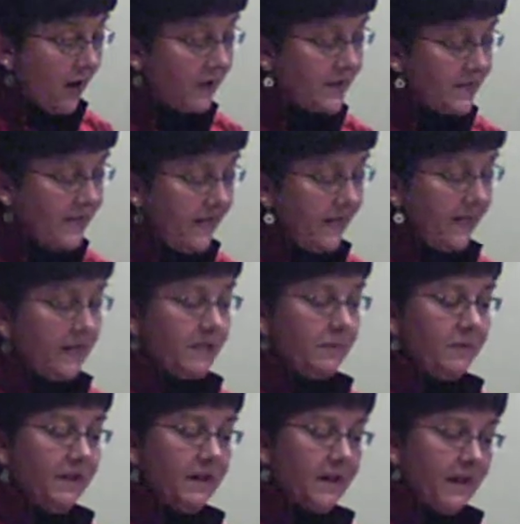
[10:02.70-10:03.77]
seeking to
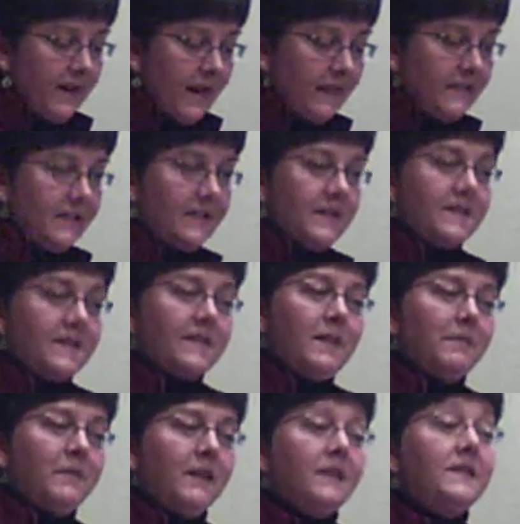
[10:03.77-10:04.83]
be connected to
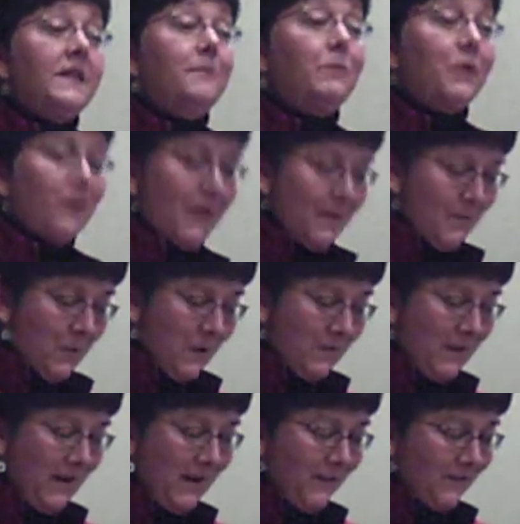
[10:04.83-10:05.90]
something deeper and more
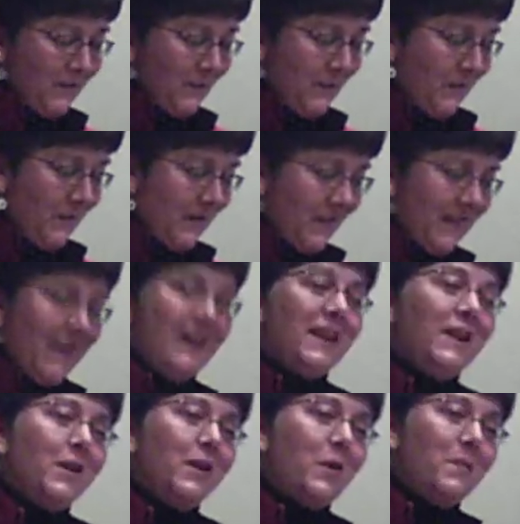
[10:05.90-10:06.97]
meaningful than they can
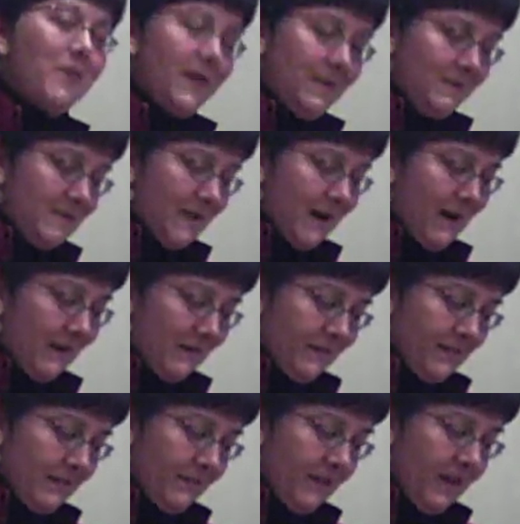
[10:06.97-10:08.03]
know by
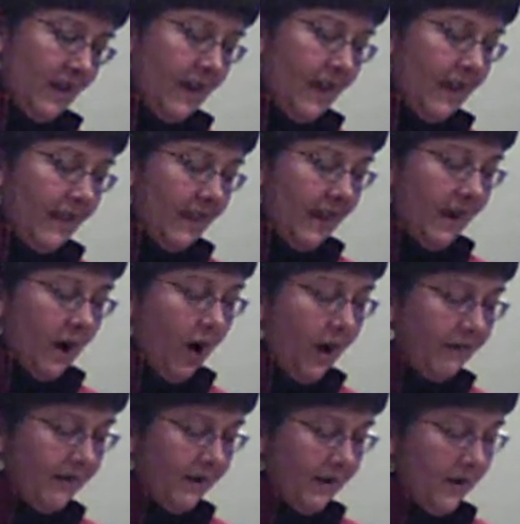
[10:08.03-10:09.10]
themselves. They
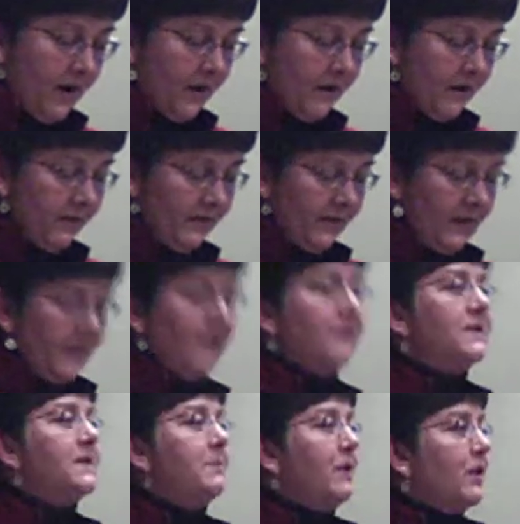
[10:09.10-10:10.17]
often are the
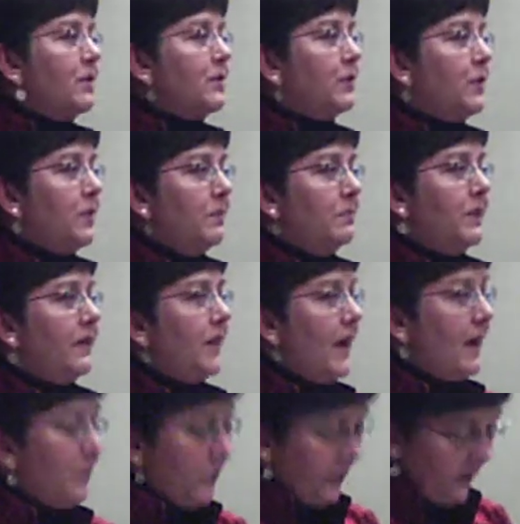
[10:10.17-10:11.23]
spiritual but
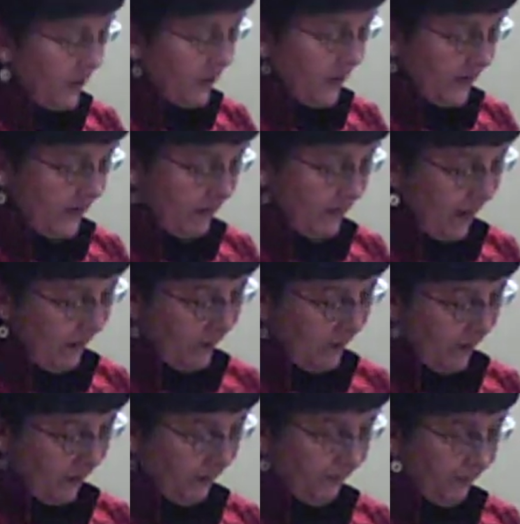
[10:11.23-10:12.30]
not religious
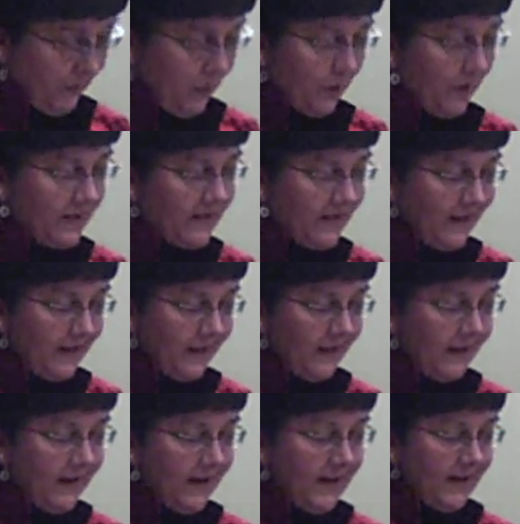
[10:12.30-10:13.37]
people who are seeking
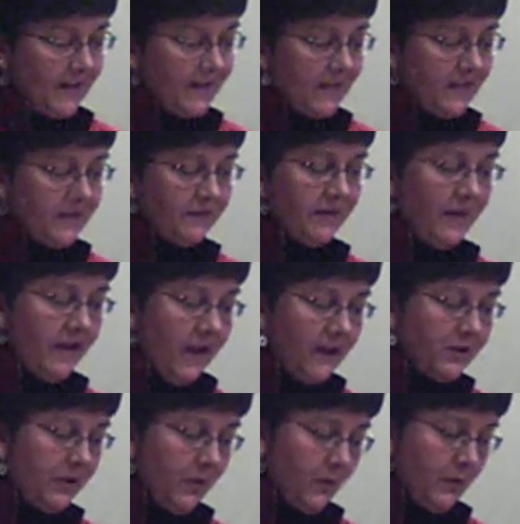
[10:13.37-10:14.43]
a sense of
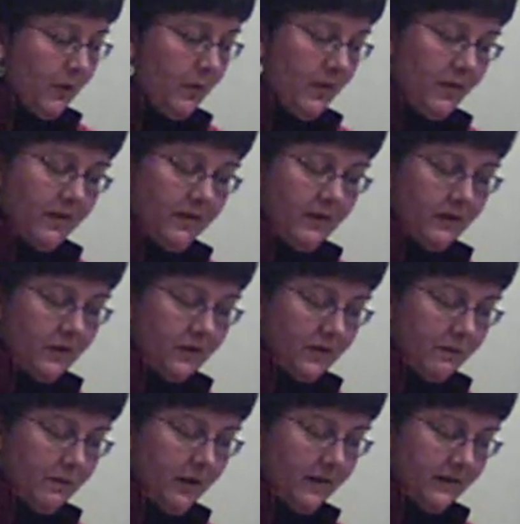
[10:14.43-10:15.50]
connection with what
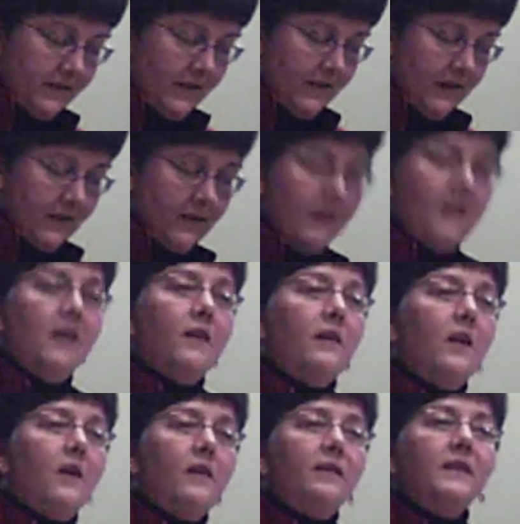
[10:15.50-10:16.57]
theologian Paul Tillich
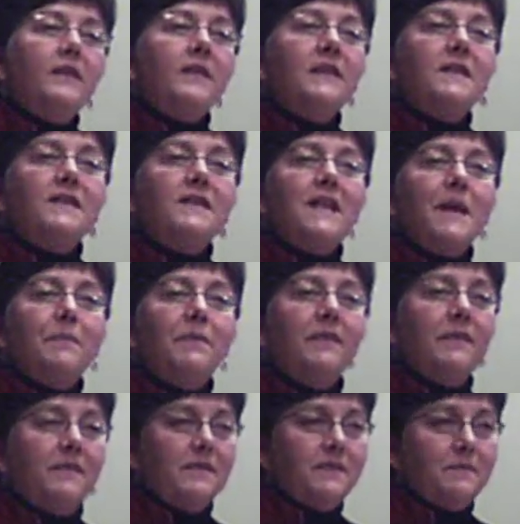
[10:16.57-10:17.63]
called the depth
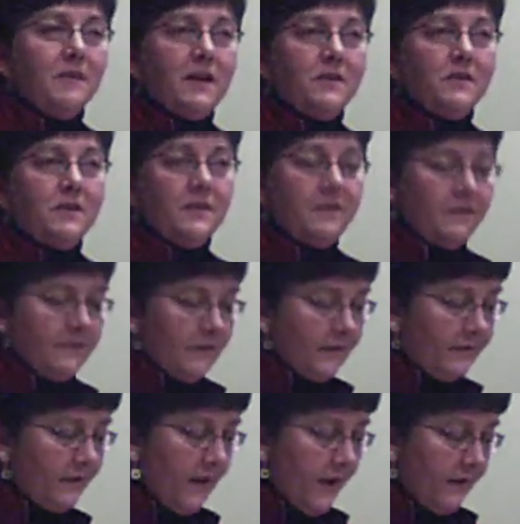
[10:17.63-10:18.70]
dimension of
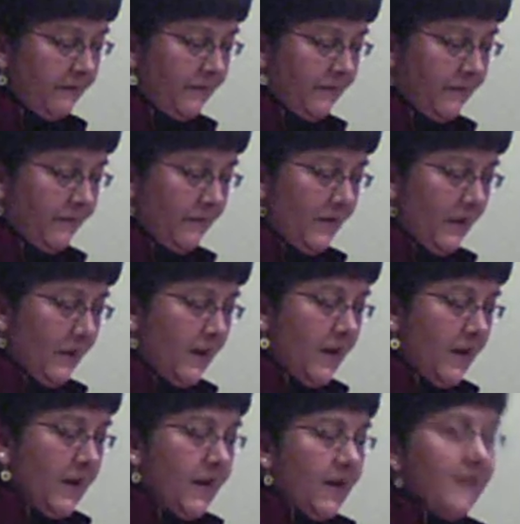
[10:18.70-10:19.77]
life.
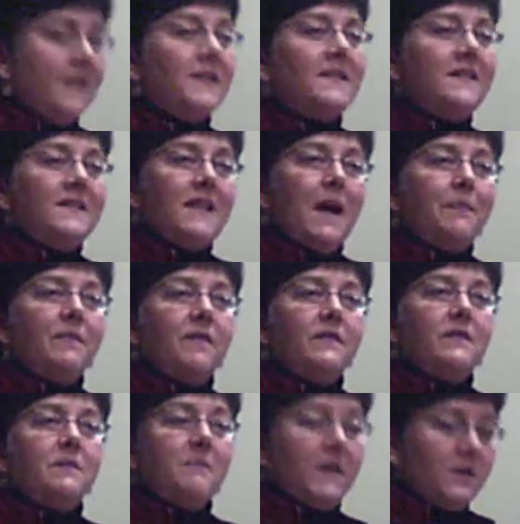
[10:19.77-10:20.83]
This depth
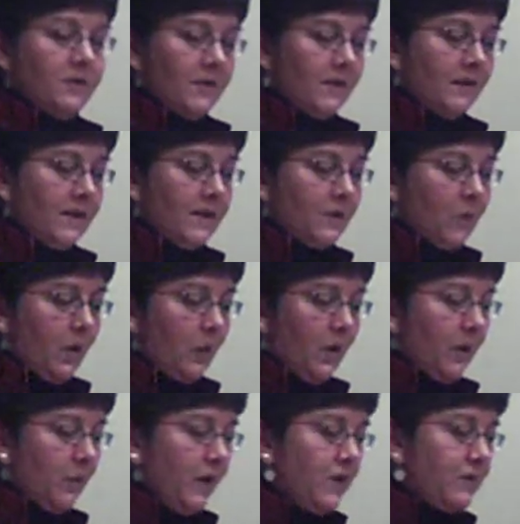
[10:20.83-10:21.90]
dimension is what we
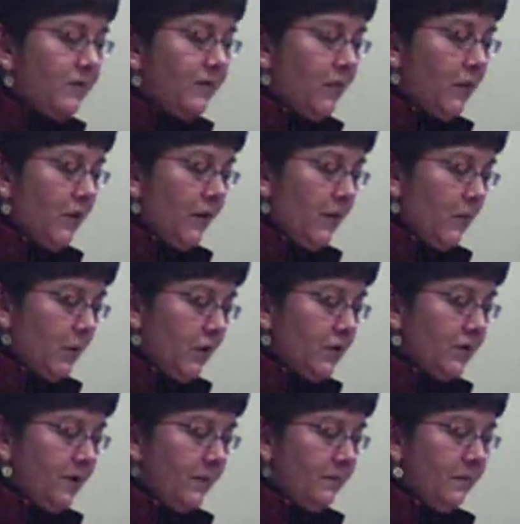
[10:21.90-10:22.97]
reach for in
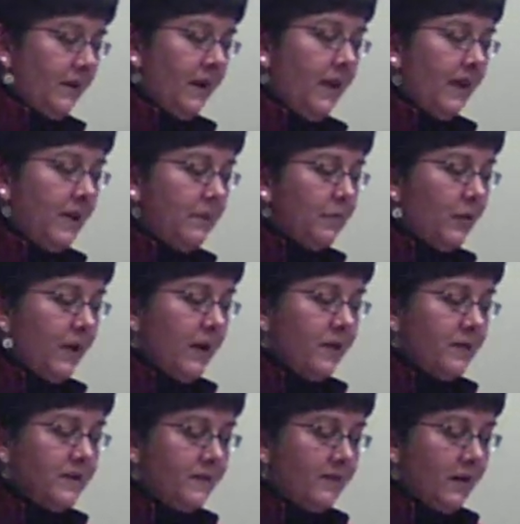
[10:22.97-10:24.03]
worship and in the
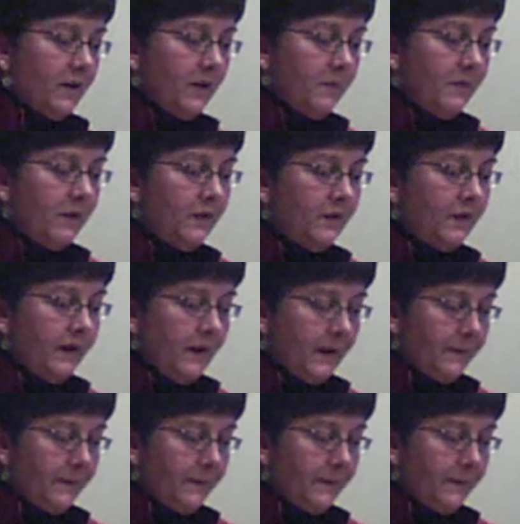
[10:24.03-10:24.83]
prayers of our community.